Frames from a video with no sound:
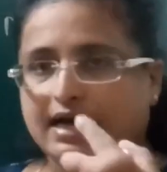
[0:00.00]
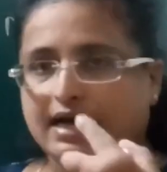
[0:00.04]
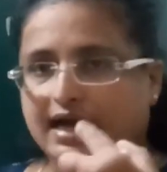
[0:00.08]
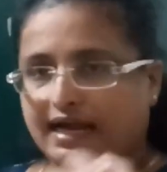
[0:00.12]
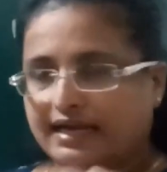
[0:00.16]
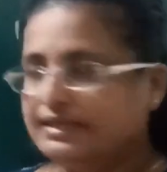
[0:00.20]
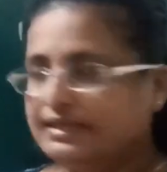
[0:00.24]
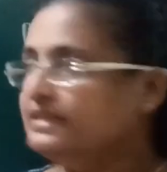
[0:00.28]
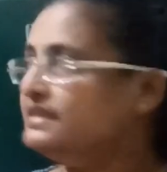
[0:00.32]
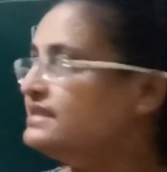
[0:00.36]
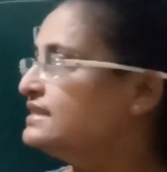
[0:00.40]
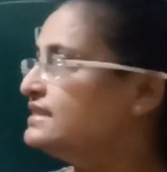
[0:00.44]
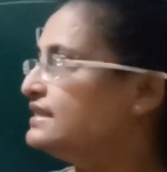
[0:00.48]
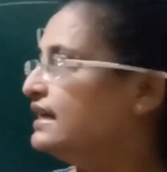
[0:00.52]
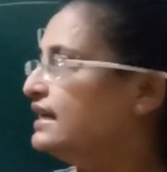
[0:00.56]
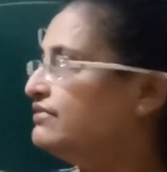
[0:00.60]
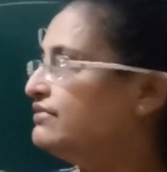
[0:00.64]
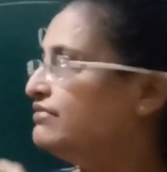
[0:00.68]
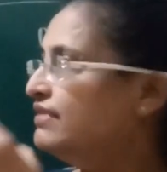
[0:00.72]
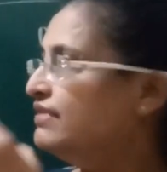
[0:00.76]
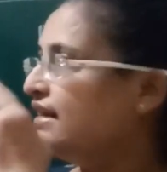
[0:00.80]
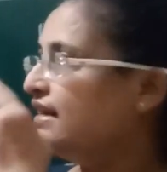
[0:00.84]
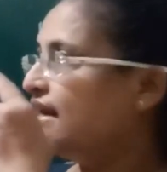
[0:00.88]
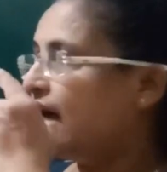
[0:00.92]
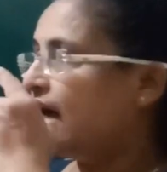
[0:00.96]

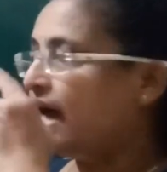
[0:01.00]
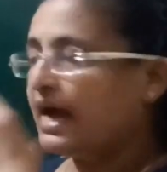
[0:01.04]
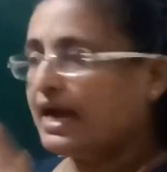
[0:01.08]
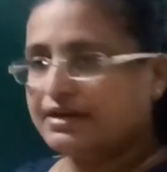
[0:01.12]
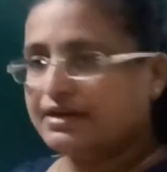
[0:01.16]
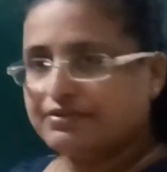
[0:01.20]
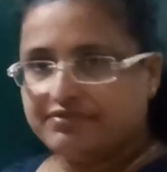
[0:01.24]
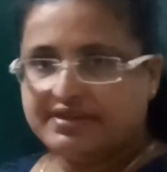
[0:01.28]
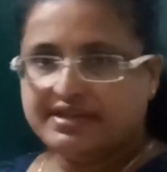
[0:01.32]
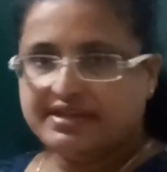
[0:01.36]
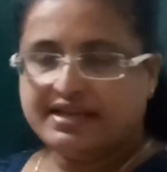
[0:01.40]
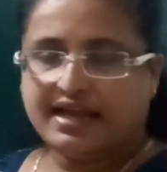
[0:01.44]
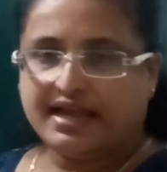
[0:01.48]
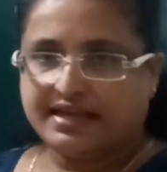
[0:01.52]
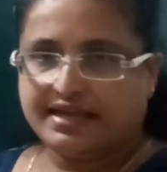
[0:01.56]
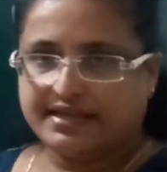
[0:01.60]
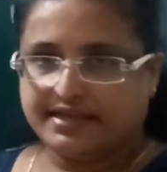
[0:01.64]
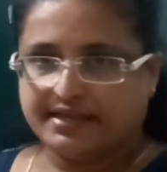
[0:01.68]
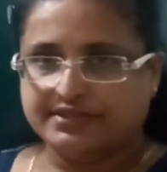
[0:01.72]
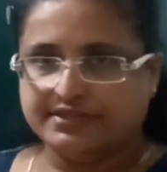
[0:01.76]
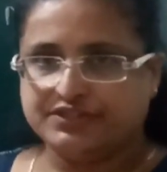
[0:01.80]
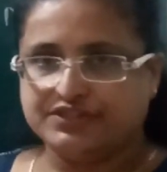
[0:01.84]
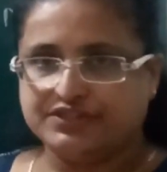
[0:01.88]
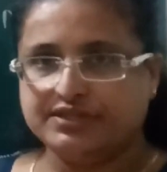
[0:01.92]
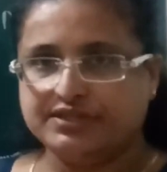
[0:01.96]
Understand, when
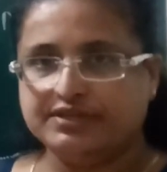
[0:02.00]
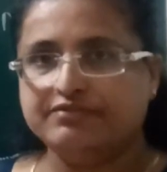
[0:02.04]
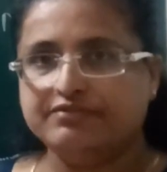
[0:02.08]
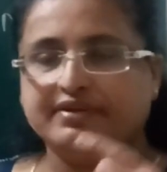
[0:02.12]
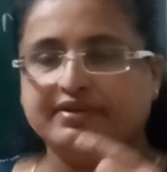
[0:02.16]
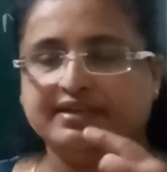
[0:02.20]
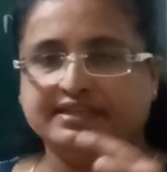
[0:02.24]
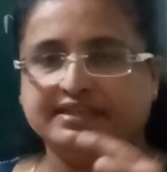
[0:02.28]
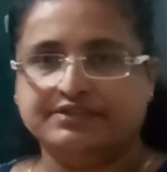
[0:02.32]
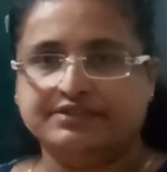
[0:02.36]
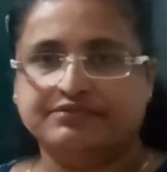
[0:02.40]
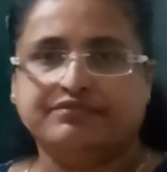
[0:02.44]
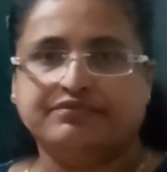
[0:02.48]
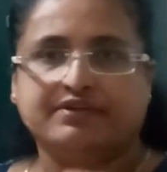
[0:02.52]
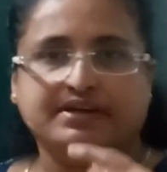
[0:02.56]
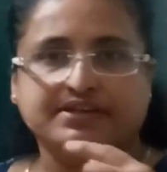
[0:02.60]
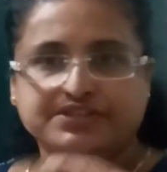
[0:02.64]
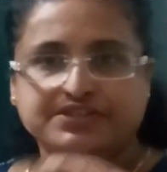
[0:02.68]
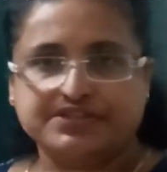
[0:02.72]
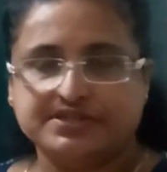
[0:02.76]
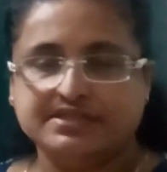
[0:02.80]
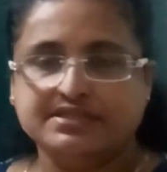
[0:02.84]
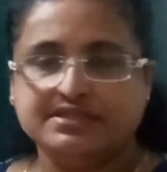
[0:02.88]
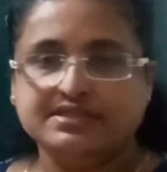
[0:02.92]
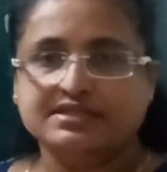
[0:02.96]
RVING, when it
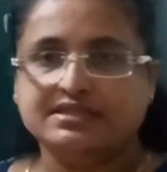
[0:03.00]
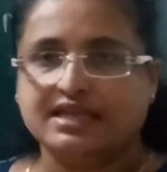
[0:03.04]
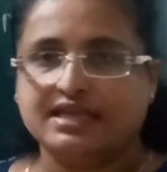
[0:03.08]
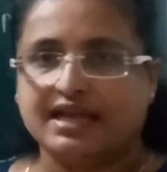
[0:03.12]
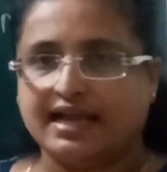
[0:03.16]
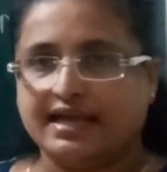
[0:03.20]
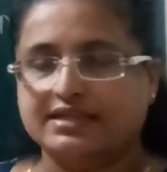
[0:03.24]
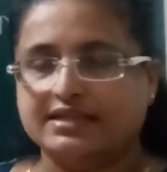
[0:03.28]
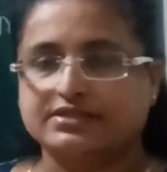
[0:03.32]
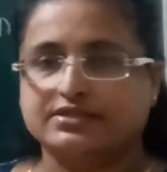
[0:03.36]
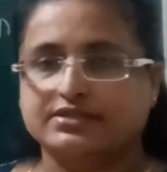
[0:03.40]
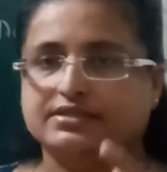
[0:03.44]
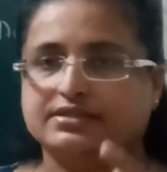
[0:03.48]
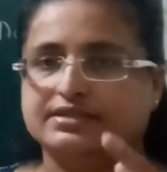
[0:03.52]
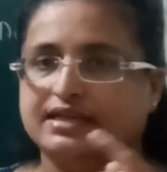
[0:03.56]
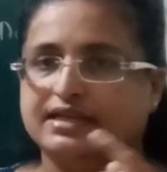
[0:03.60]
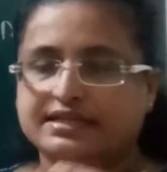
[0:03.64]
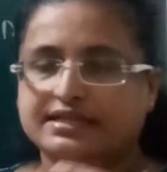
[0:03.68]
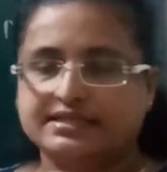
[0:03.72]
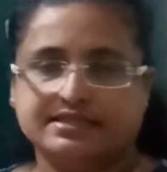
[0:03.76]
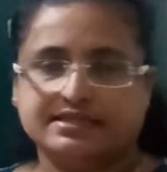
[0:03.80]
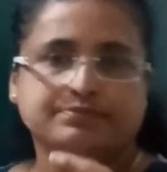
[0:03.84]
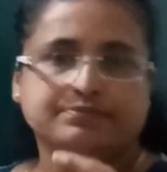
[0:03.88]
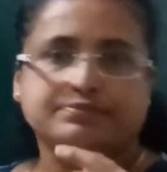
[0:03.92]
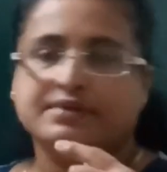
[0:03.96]
functions as,
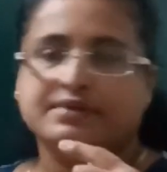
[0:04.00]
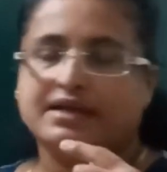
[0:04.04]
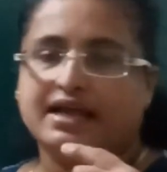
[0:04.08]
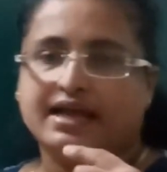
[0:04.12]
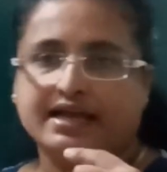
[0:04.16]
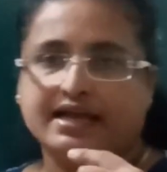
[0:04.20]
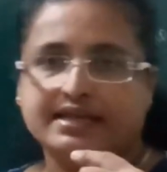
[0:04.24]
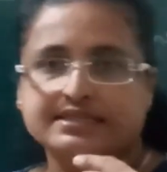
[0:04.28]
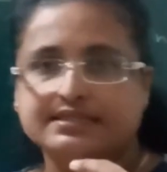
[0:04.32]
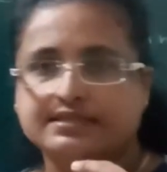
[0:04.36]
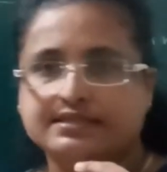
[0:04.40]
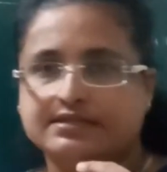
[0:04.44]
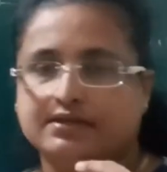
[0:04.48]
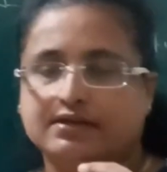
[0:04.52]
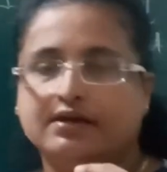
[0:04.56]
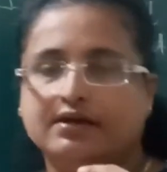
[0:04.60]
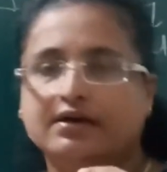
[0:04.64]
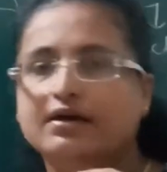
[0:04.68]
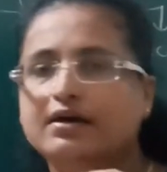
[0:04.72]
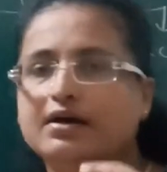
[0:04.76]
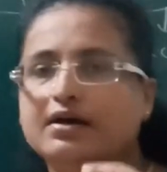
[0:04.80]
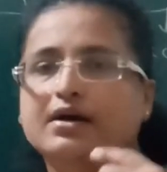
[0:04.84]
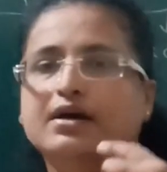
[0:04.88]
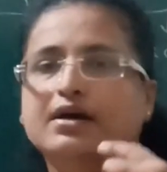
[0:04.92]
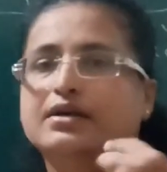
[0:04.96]
takes up as
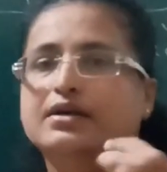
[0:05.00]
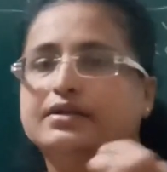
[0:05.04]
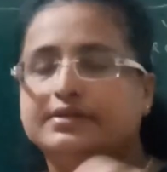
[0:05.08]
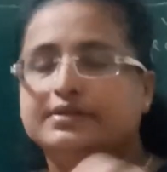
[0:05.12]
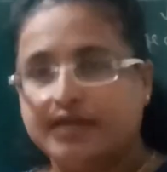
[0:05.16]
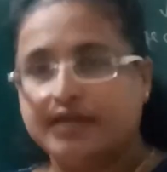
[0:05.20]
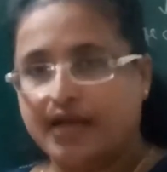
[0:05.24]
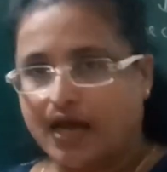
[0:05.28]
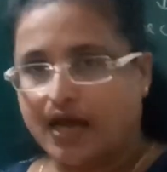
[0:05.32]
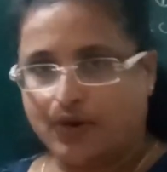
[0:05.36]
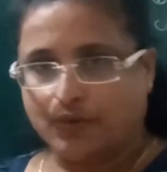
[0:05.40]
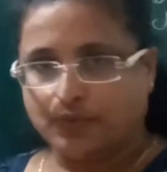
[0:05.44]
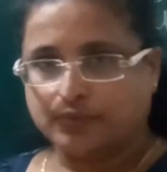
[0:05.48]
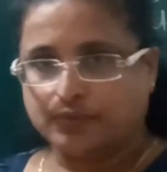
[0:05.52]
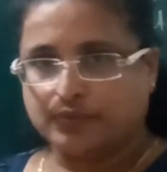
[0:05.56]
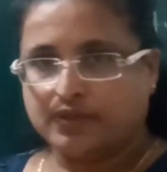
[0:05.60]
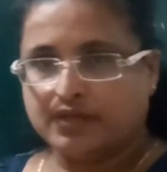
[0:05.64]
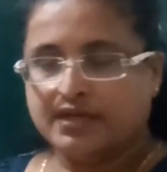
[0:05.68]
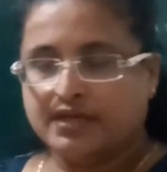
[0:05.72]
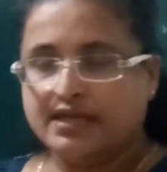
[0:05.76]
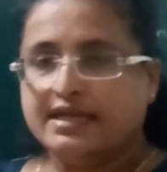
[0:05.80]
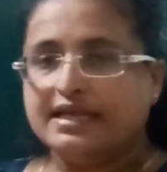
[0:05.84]
a noun,